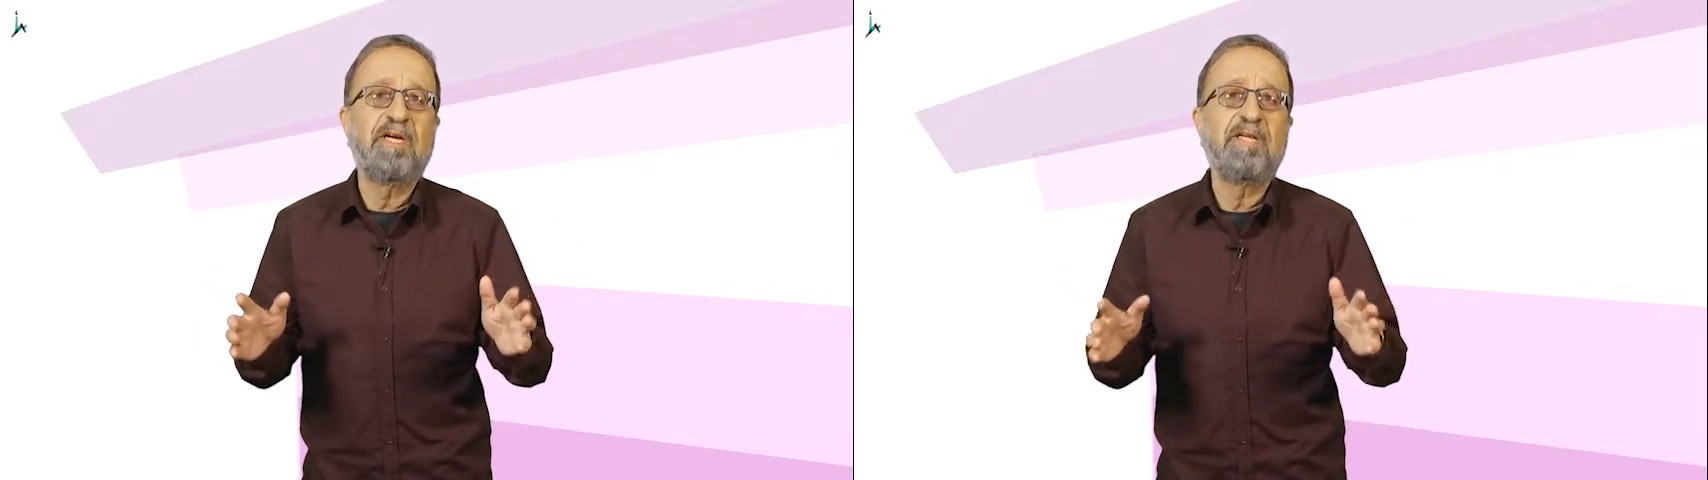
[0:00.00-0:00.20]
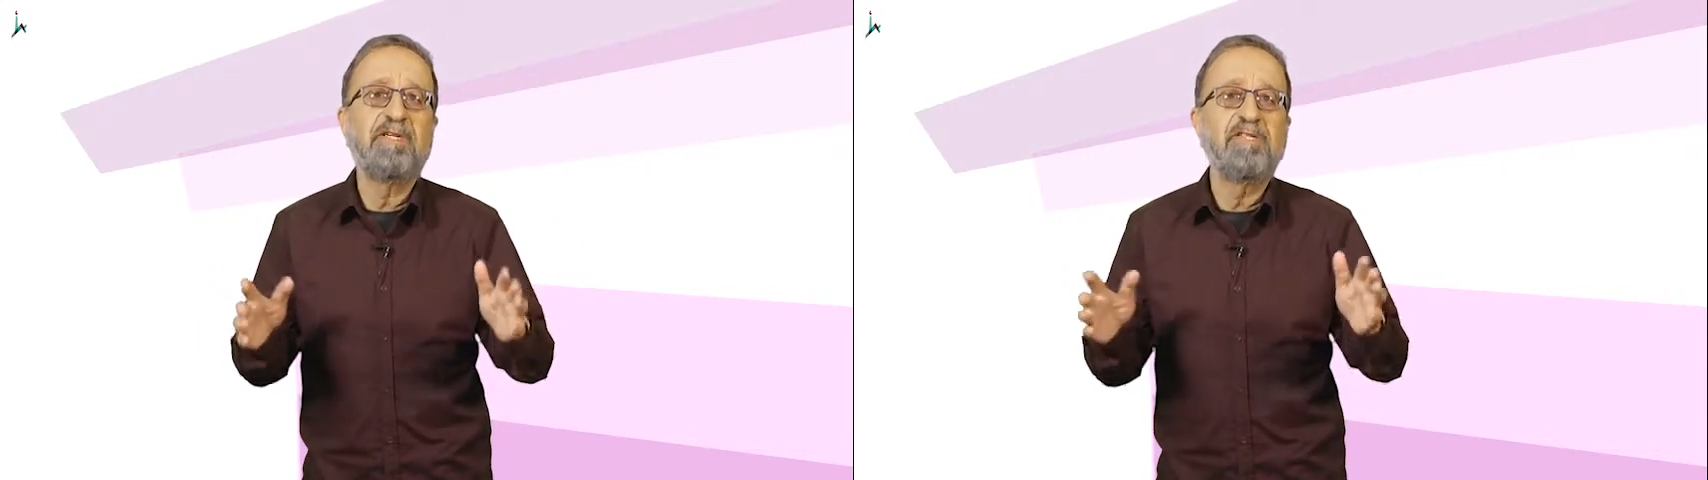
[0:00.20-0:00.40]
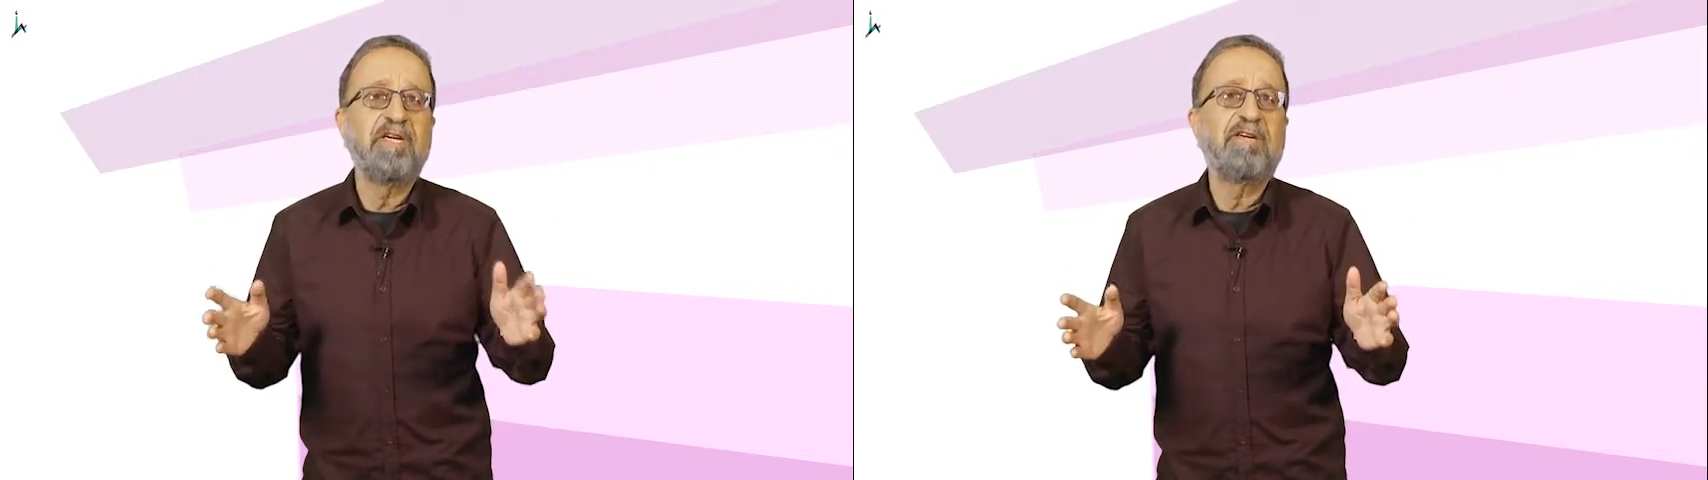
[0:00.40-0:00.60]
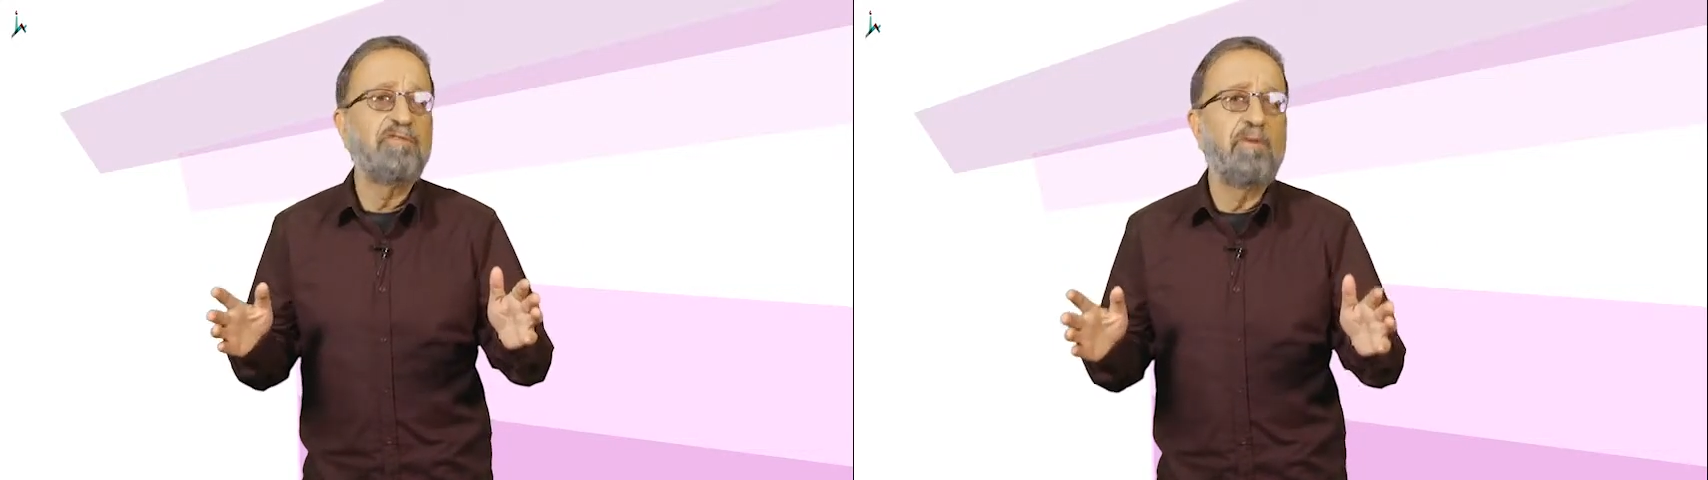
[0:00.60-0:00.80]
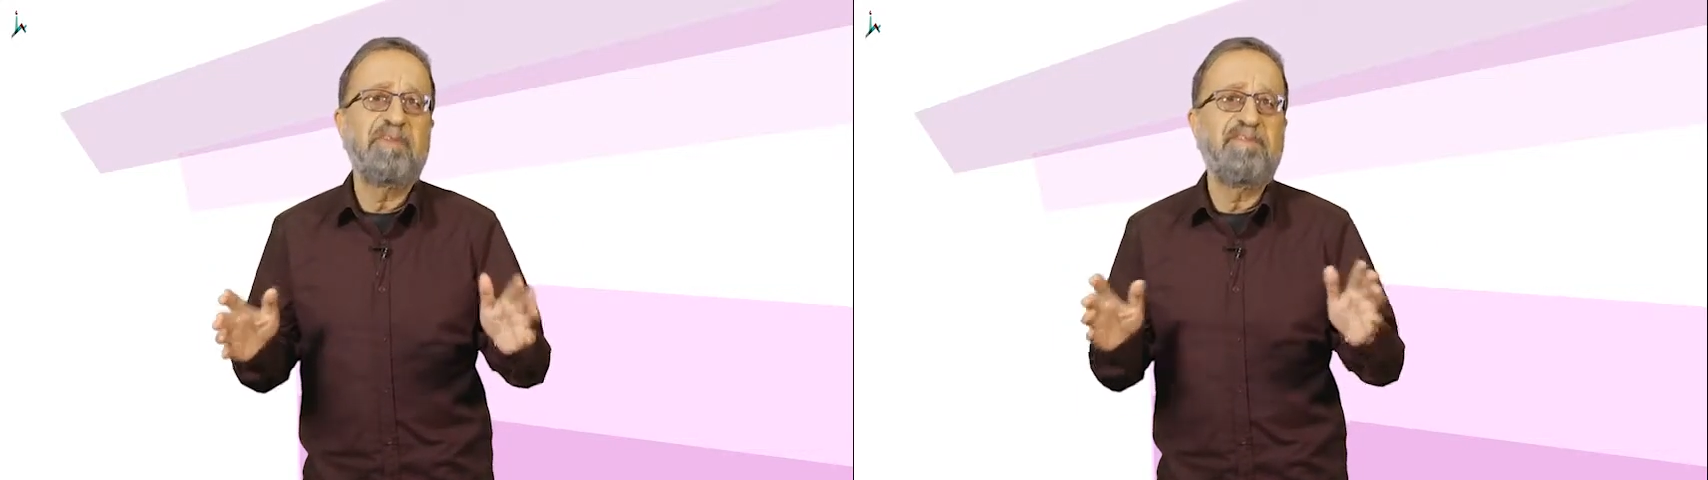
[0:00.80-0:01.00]
in Greek
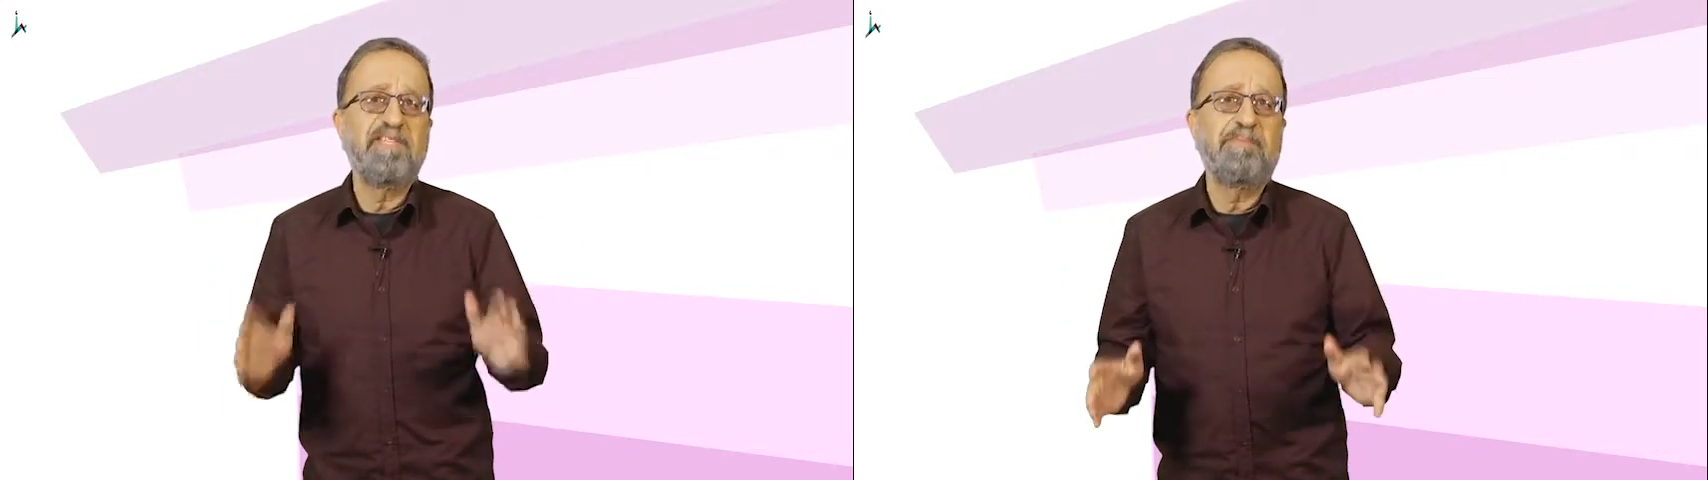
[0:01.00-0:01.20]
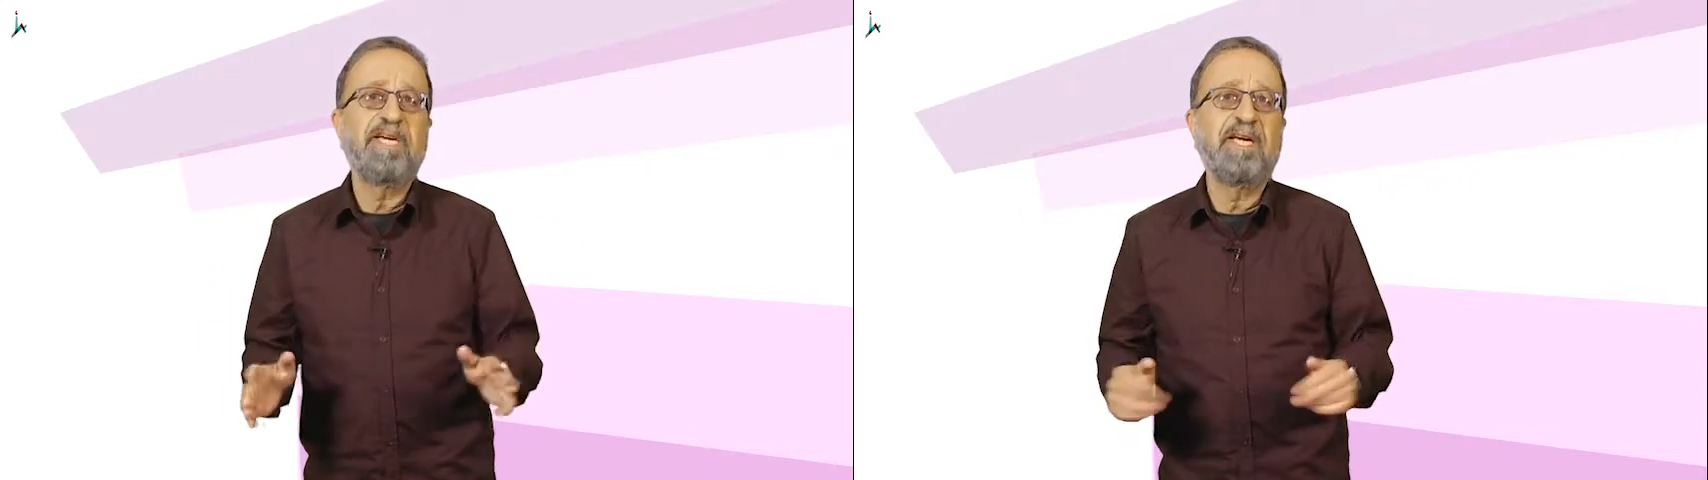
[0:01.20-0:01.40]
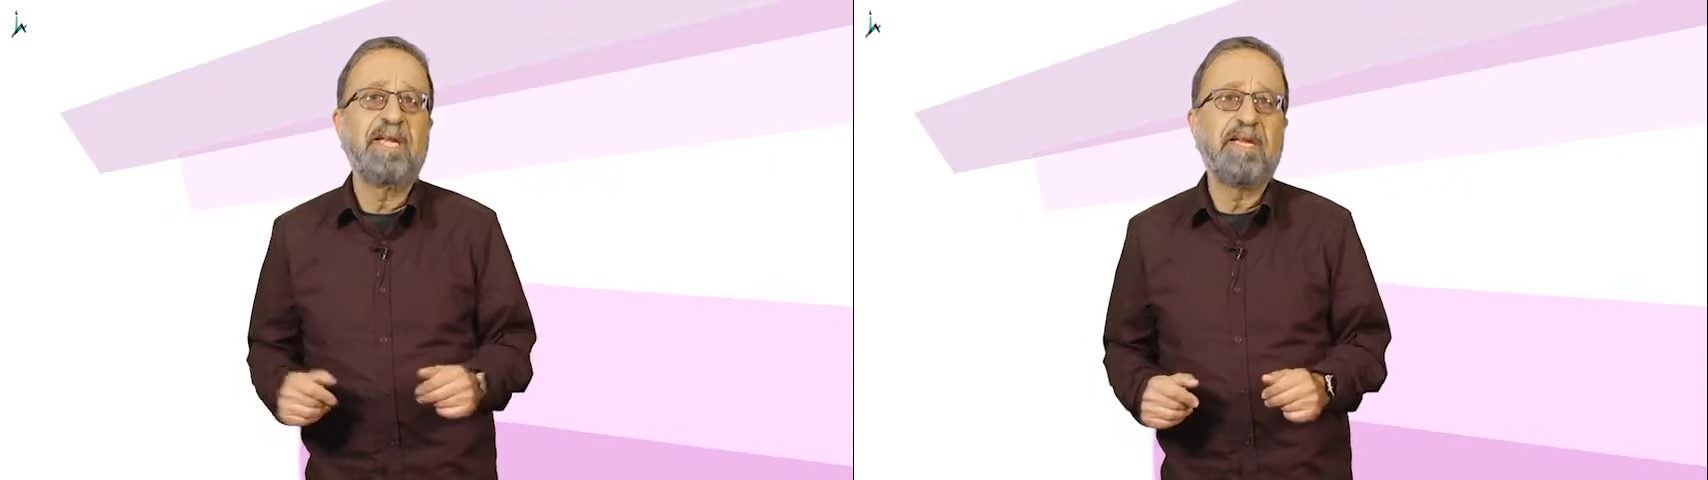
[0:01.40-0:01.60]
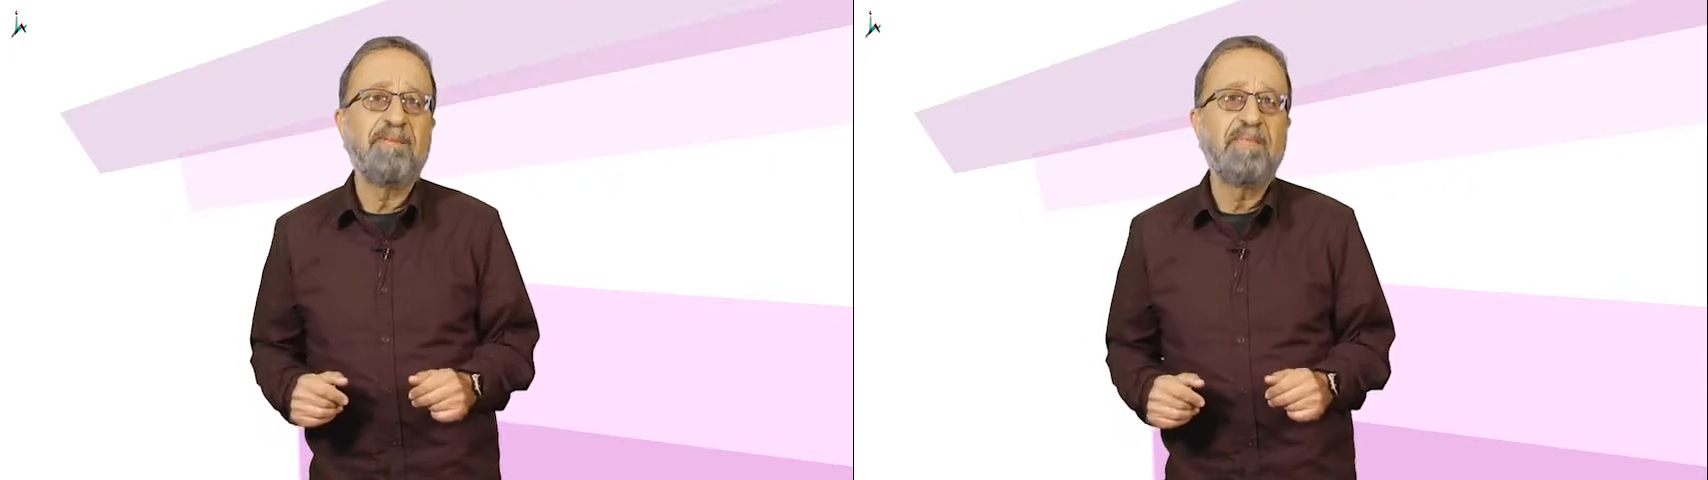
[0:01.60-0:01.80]
from the very beginning.